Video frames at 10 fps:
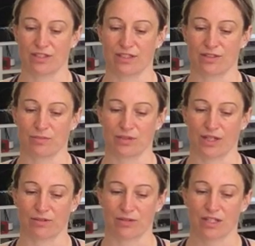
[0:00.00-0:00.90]
system
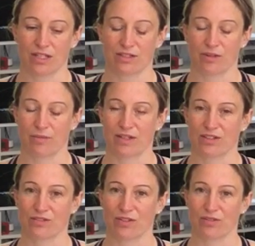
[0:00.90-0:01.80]
down. So it makes
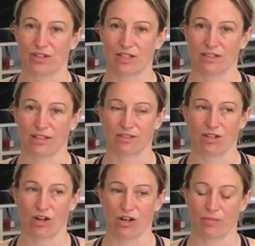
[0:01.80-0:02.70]
us feel nice and
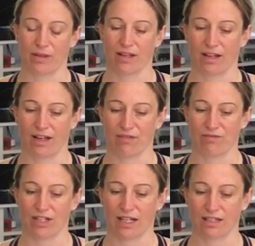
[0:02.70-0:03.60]
calm and
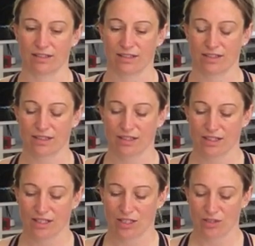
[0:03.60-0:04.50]
relaxed.
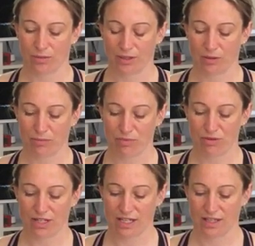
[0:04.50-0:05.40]
So we're going to
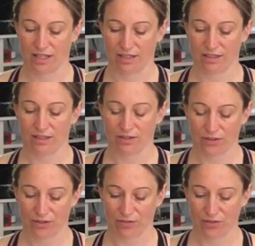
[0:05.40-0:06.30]
breathe in
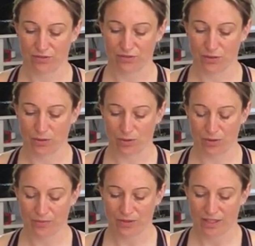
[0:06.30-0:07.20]
for 4.
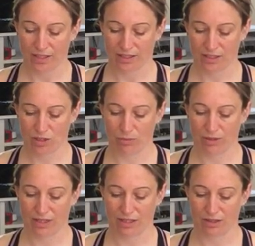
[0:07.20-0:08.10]
And as you
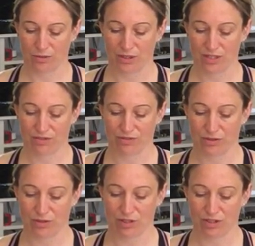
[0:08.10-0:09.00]
breathe in, I want you to fill
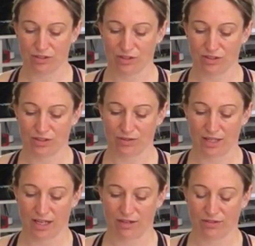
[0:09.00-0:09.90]
your lungs with
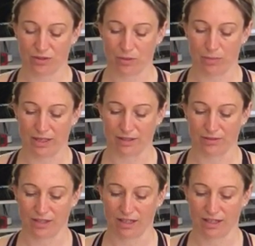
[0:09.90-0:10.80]
air, fill your belly
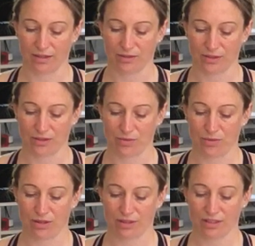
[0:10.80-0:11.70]
with air. So
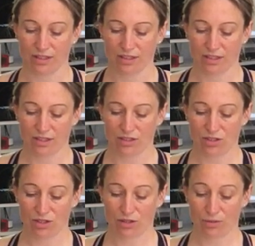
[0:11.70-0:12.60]
1, 2,